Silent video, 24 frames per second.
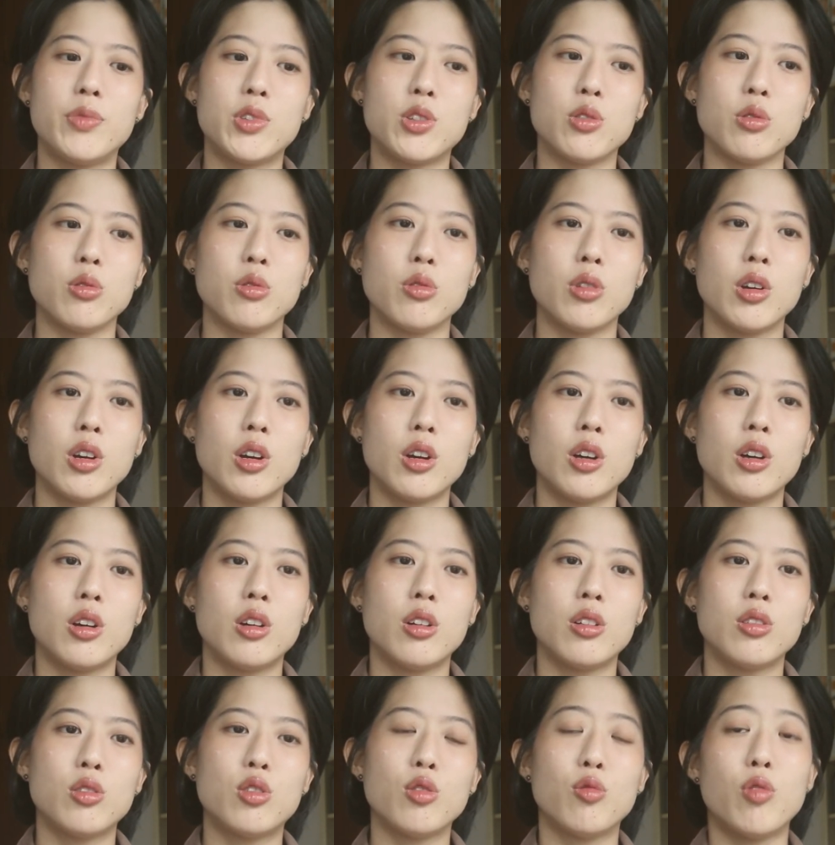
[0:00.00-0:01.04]

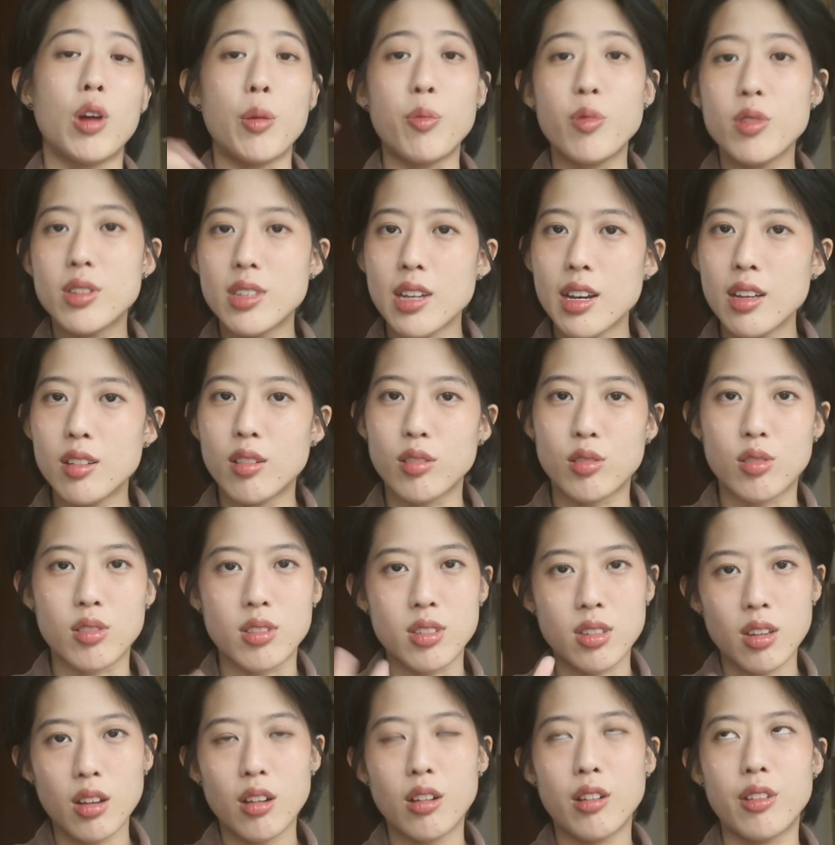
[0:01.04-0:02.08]
to represent or to
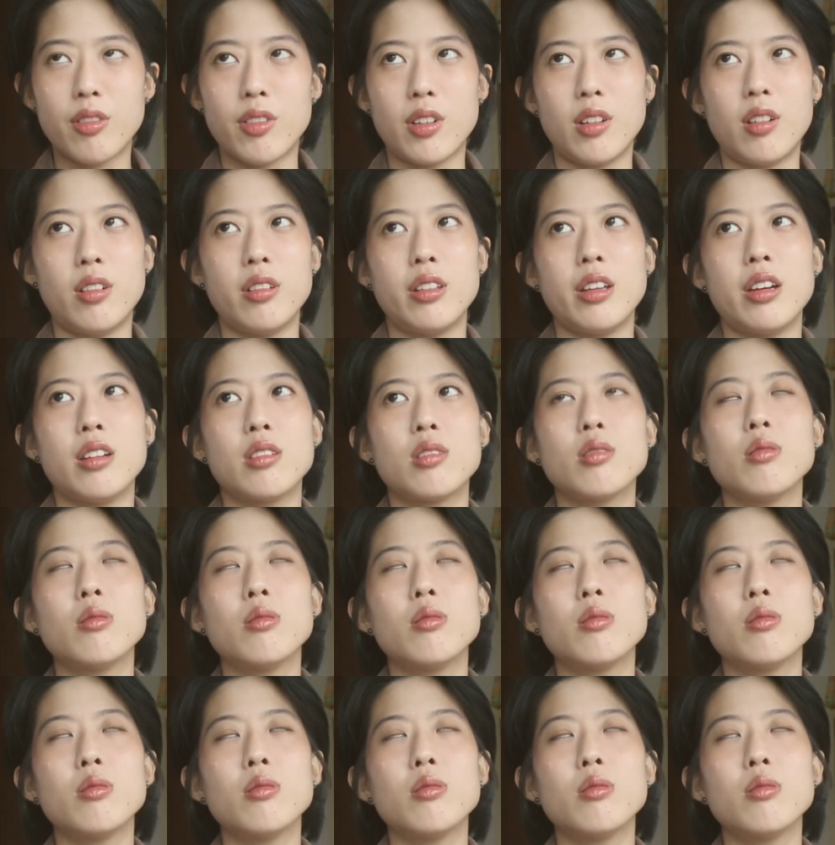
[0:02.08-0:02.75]
serve and all that.